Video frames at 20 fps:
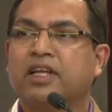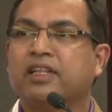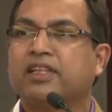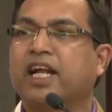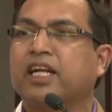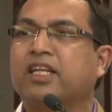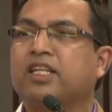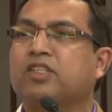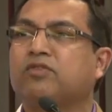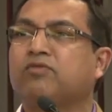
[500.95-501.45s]

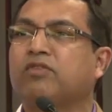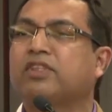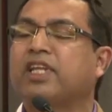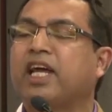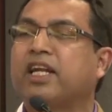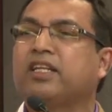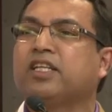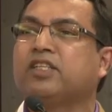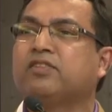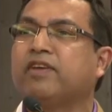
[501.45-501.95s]
That is,
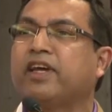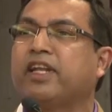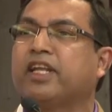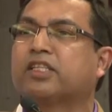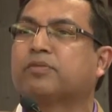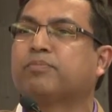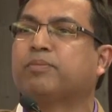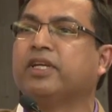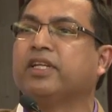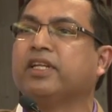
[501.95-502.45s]
that is where
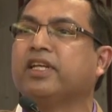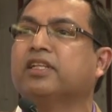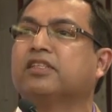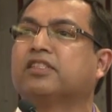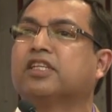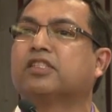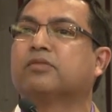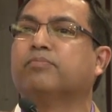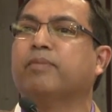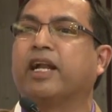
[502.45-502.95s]

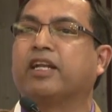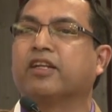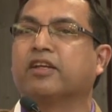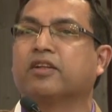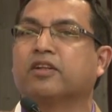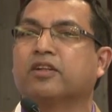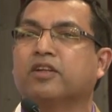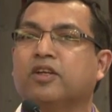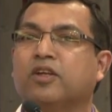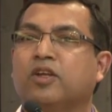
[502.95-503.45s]
experiences matter.